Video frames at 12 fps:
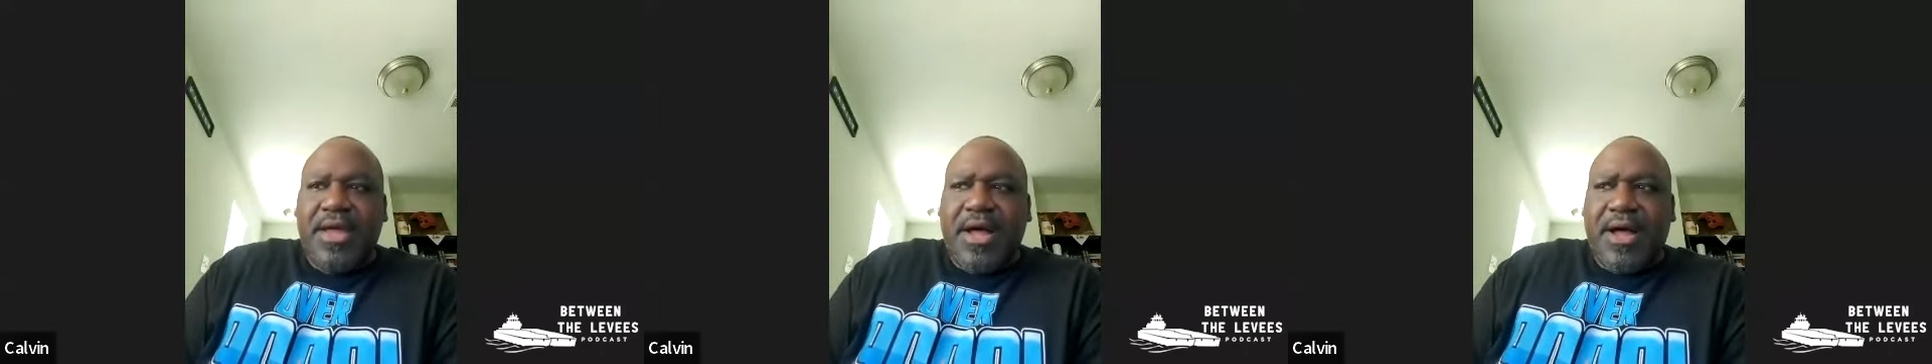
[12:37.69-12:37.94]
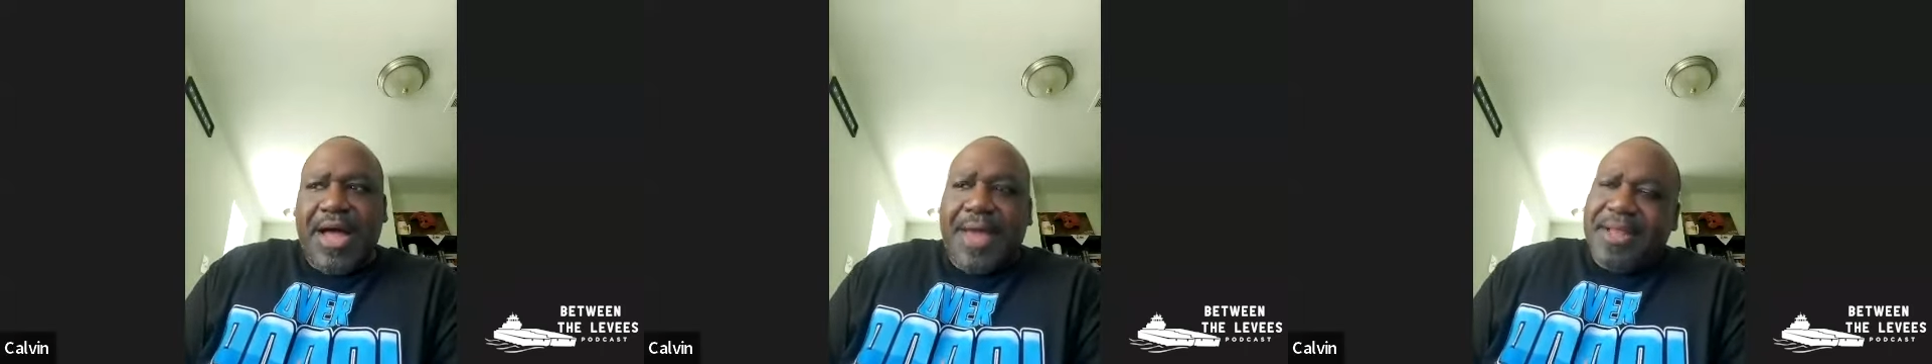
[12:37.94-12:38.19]

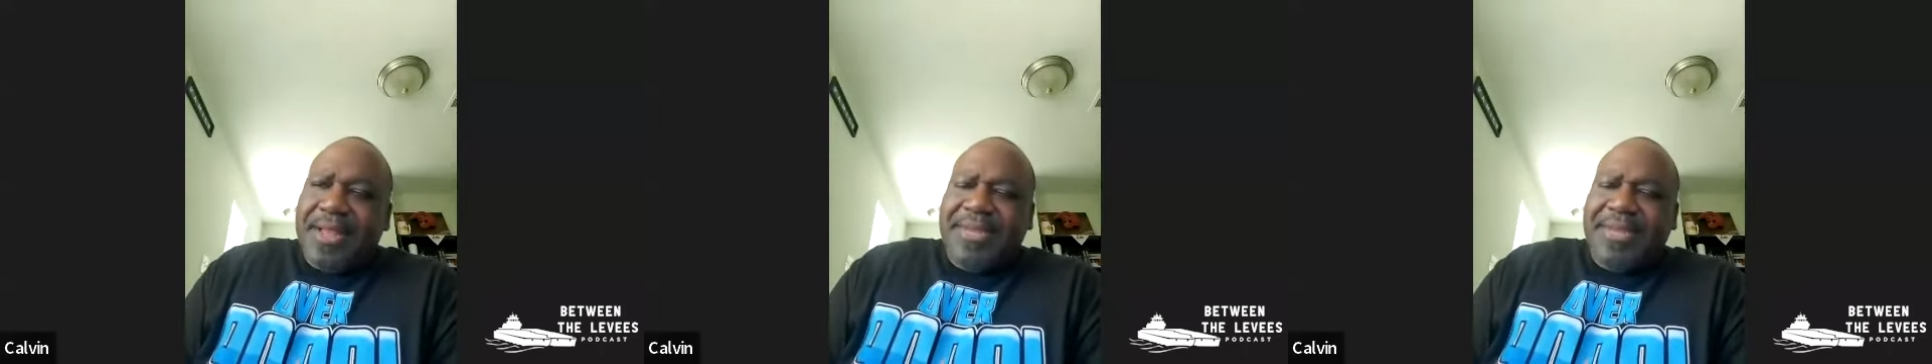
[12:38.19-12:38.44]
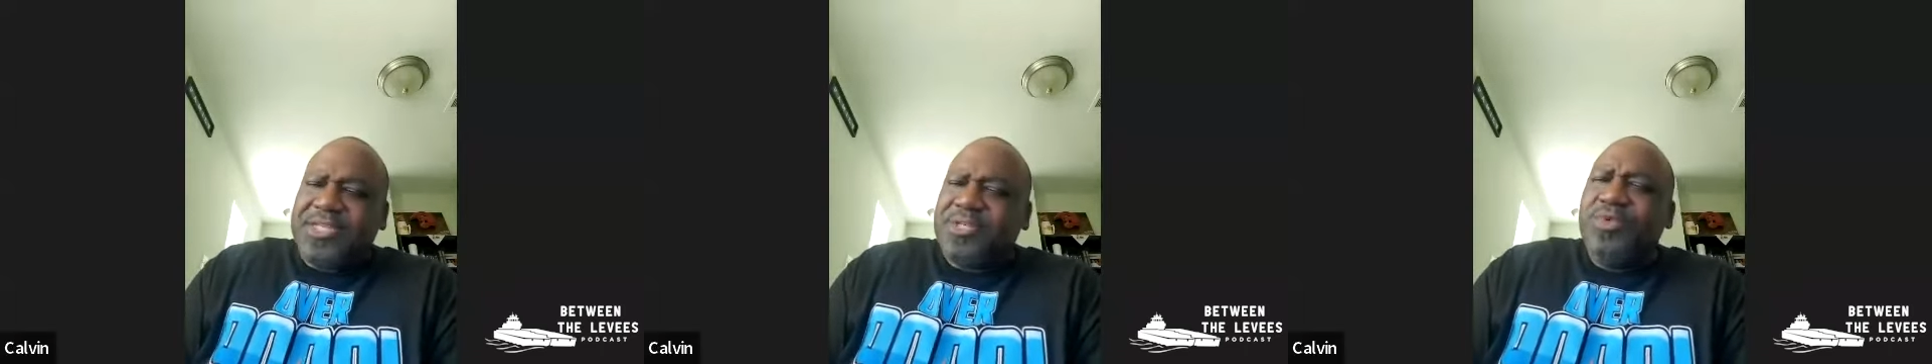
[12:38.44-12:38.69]
am uh,
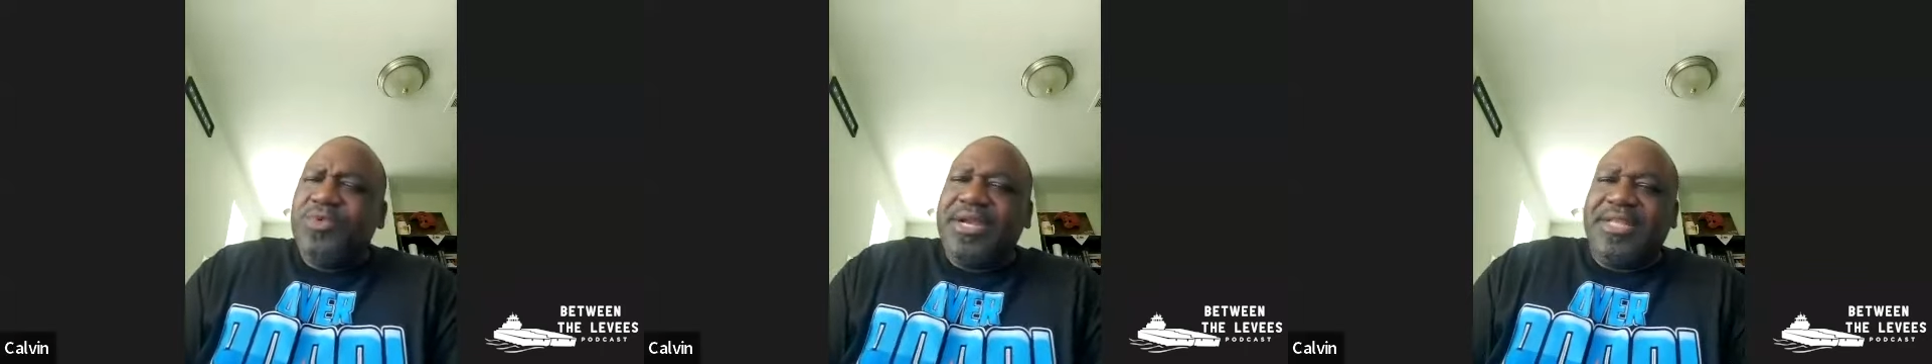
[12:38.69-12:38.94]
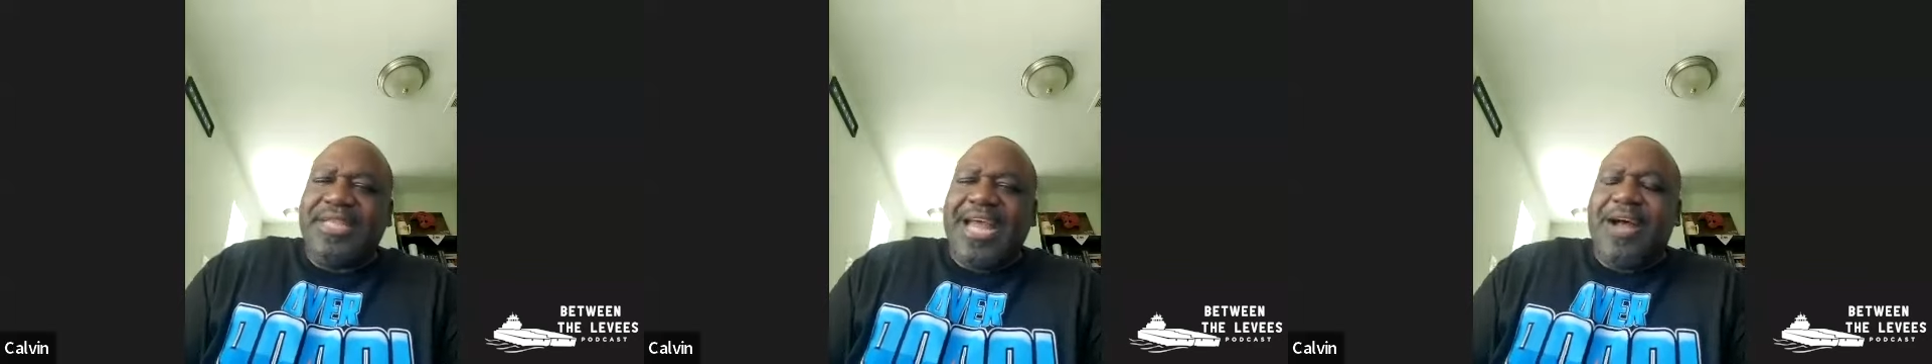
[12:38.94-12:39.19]
not sure what it
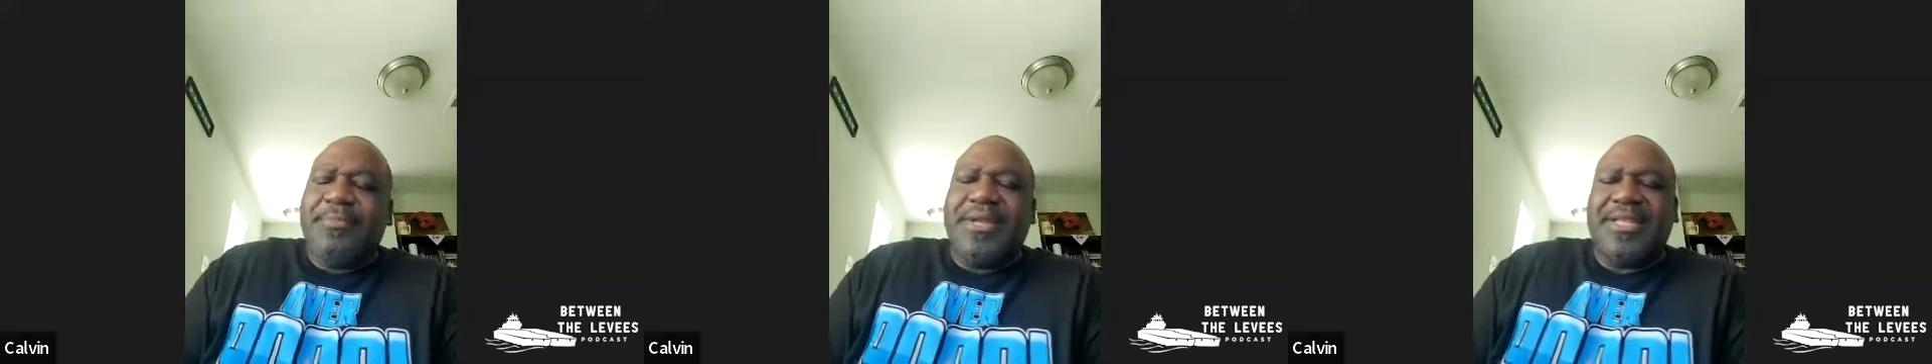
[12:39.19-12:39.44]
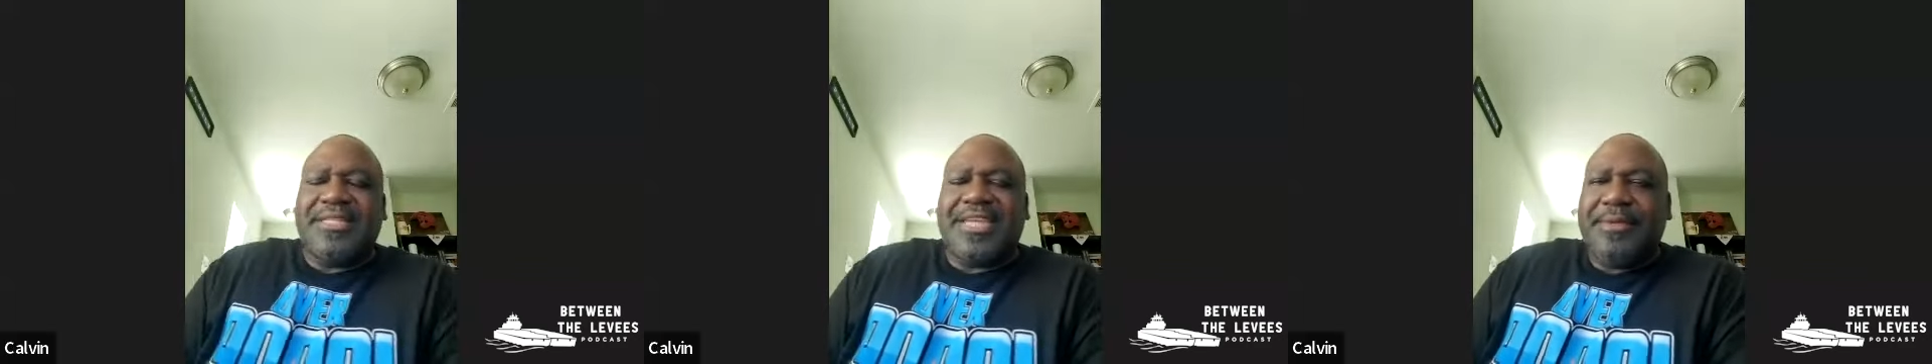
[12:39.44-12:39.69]
is now, but
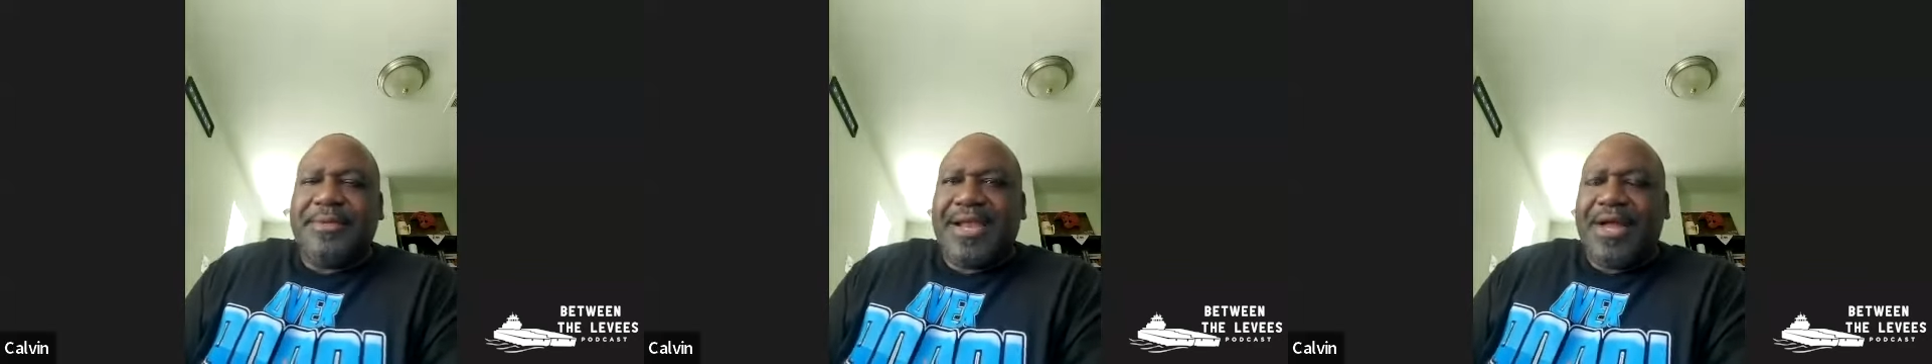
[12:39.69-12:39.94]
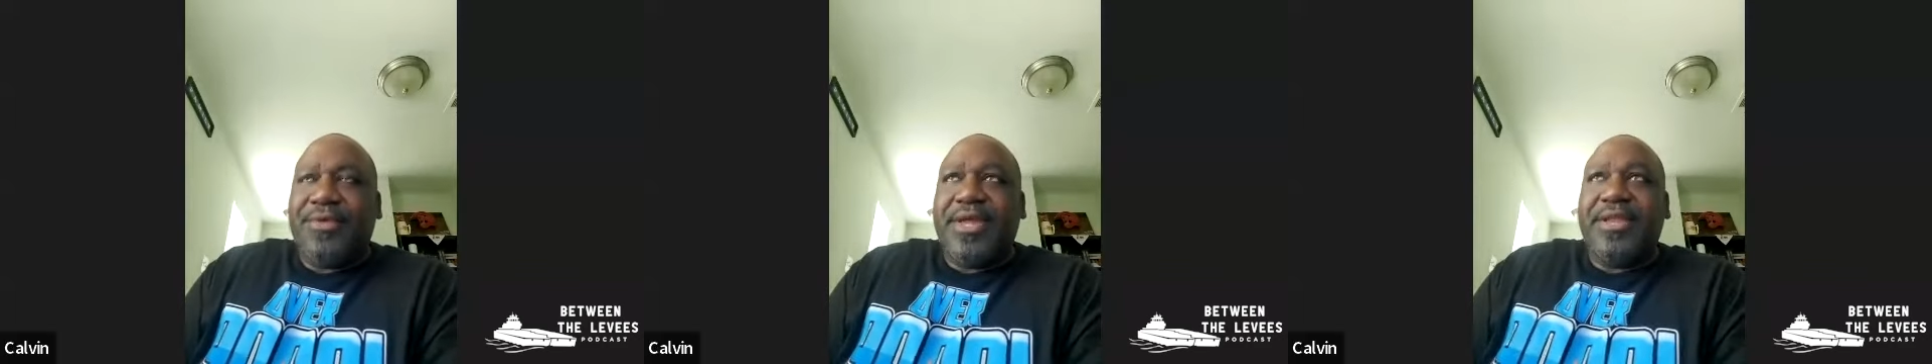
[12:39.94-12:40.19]
at the time that
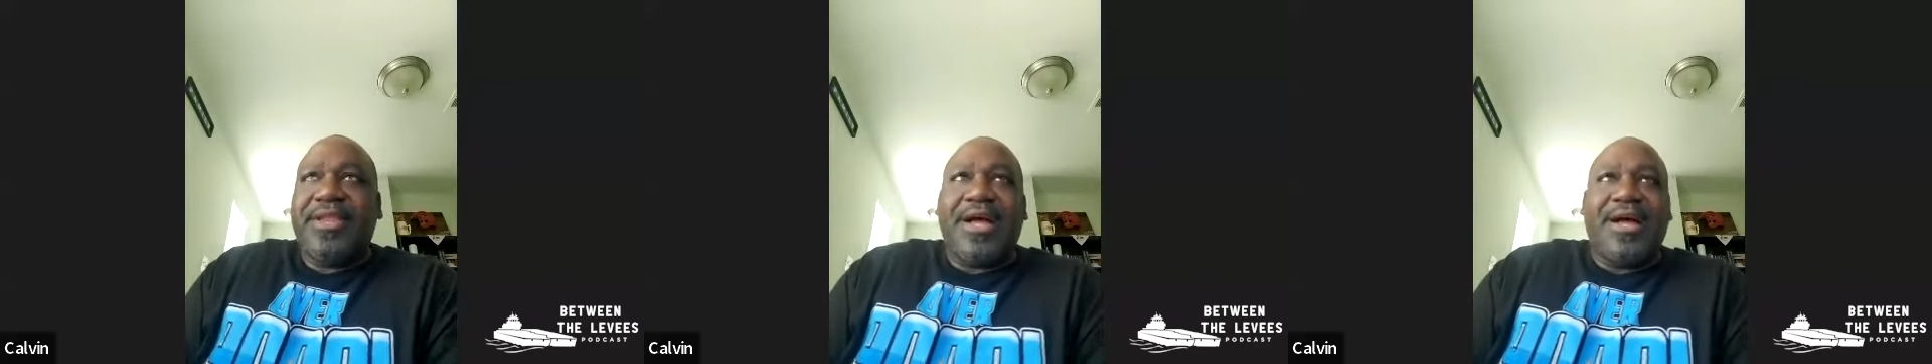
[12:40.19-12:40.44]
I went,